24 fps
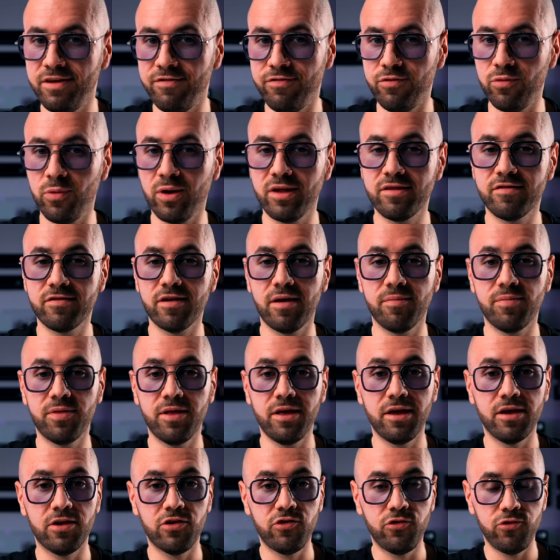If you want
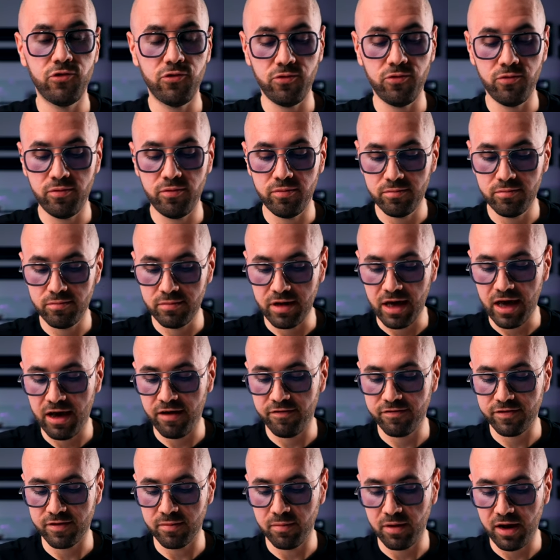something to
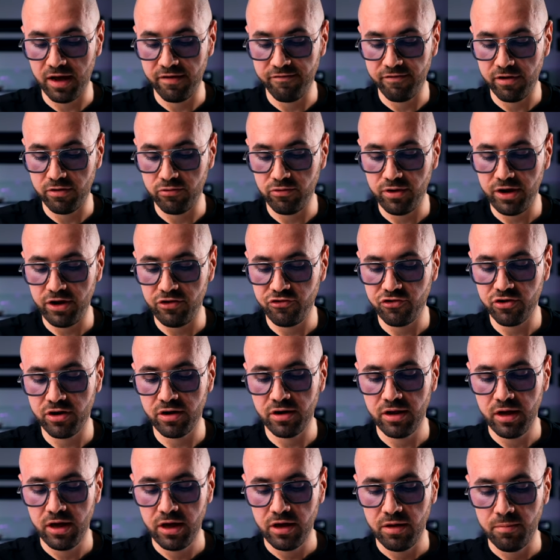have some line variation,
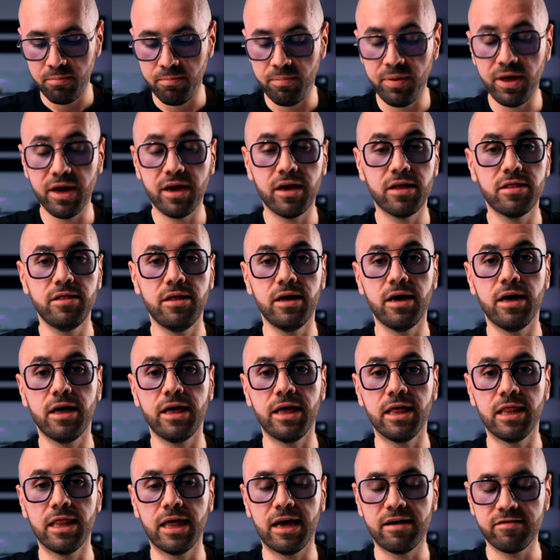pick the
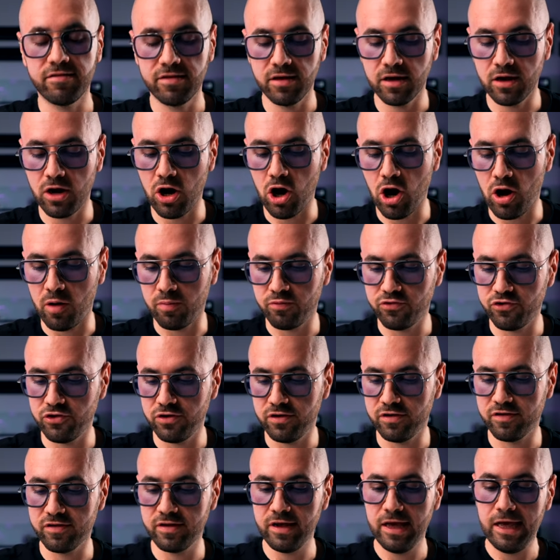elastic
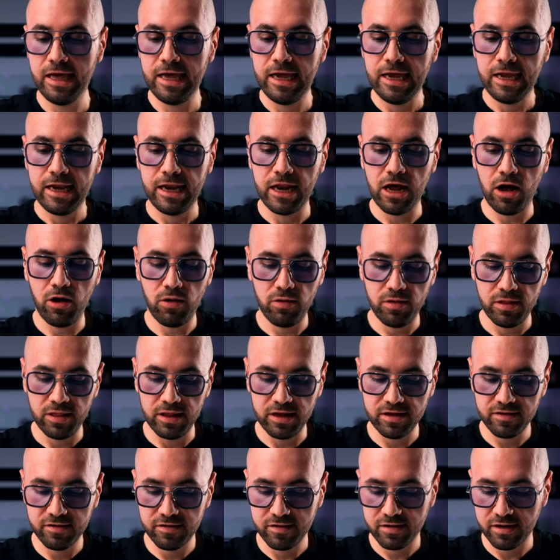options. Now
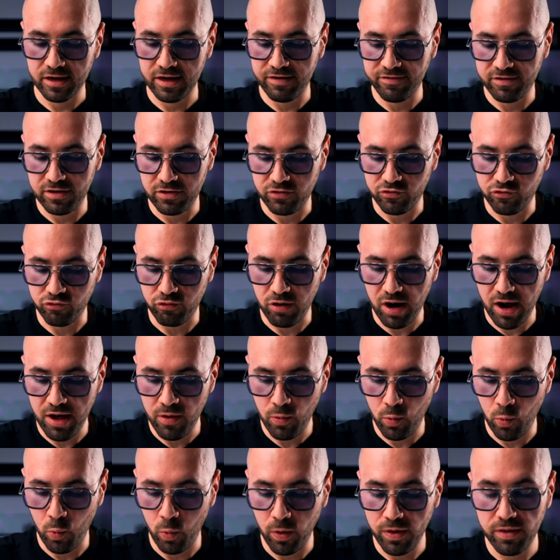let's give it a try
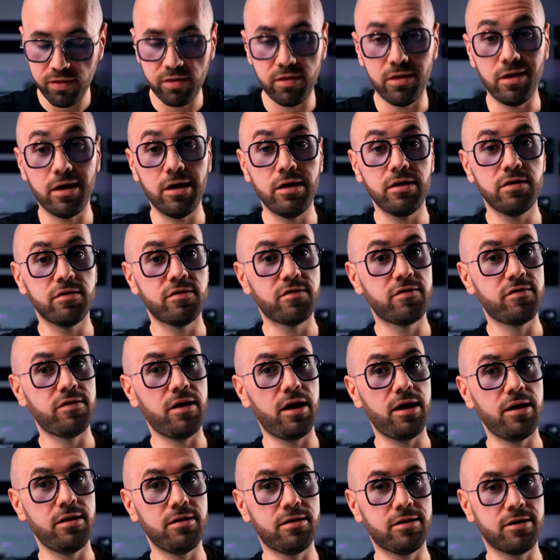with the
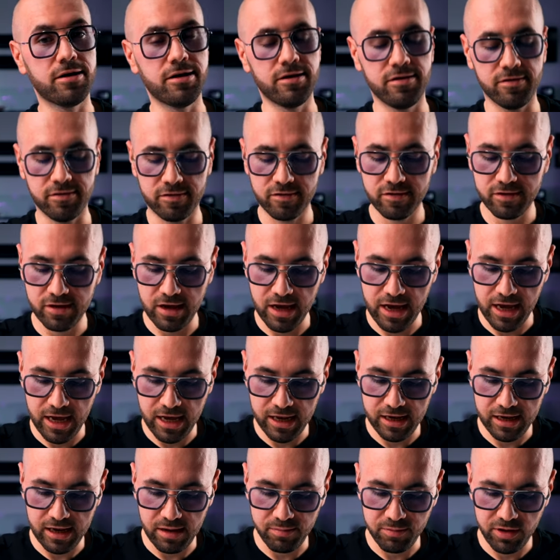sentence
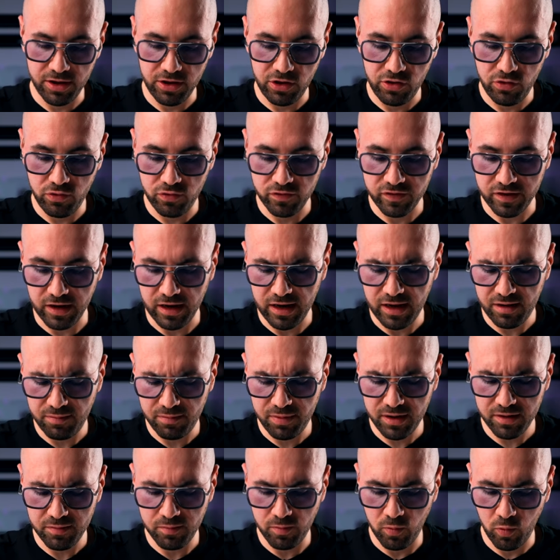and I'm going to use a little
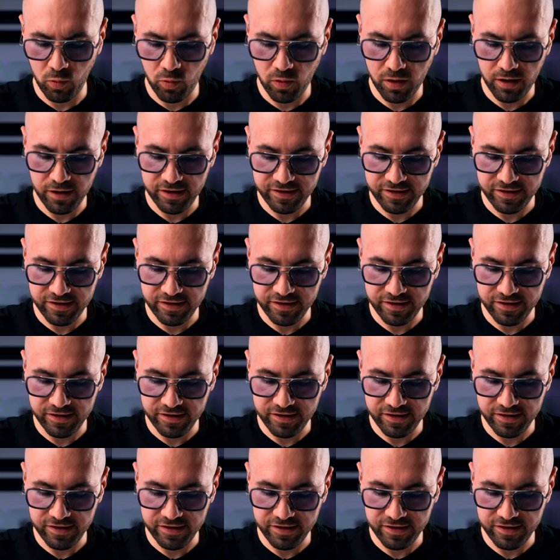bit more